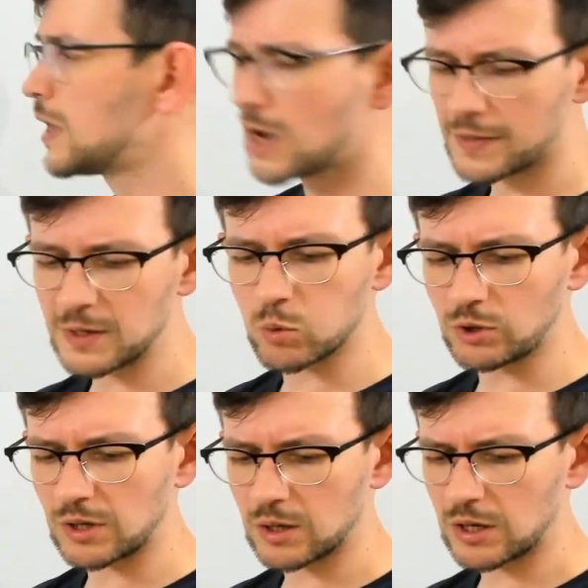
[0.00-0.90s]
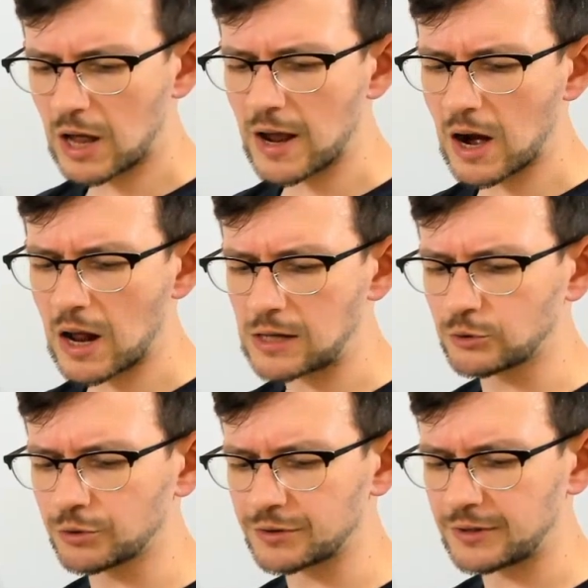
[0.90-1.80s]
think I'll
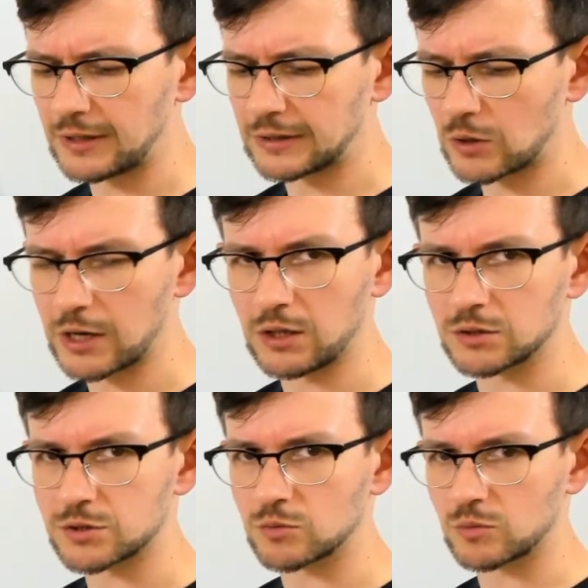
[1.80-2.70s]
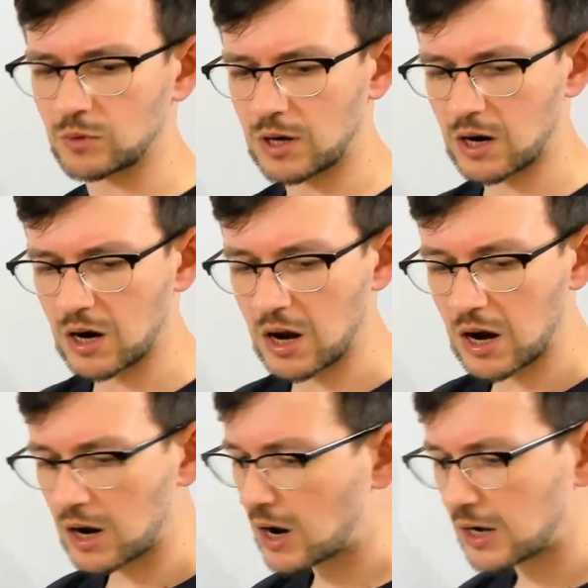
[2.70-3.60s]
do it in the end. Okay, so
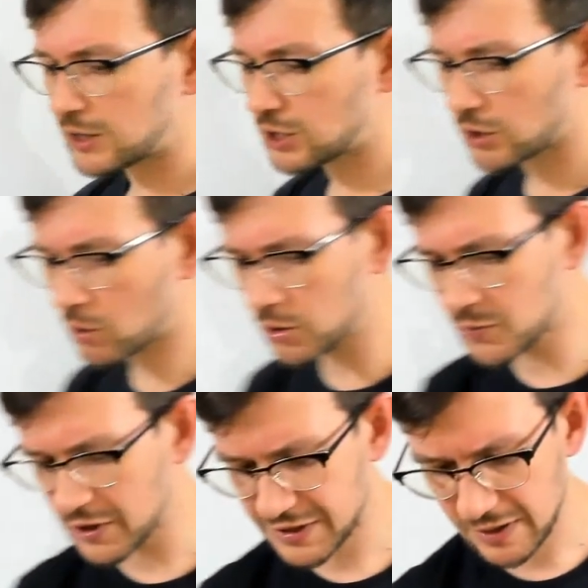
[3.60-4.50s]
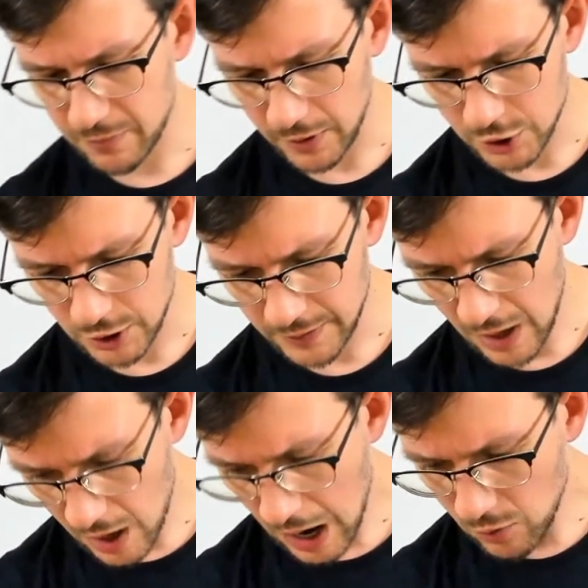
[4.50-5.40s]
the code is pretty simple actually.
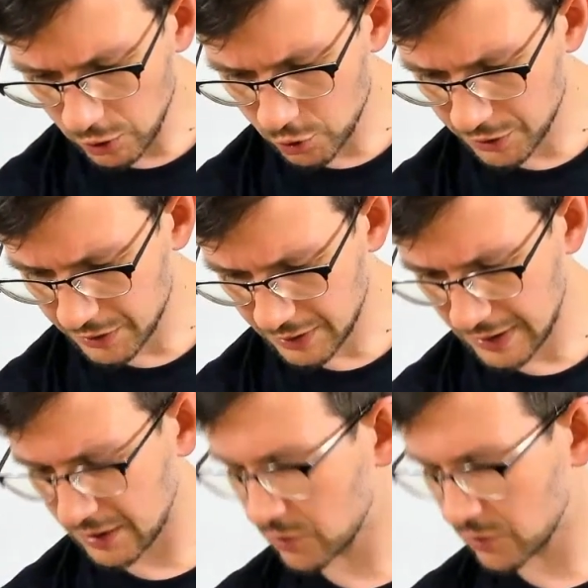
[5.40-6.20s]
I will do it in the end.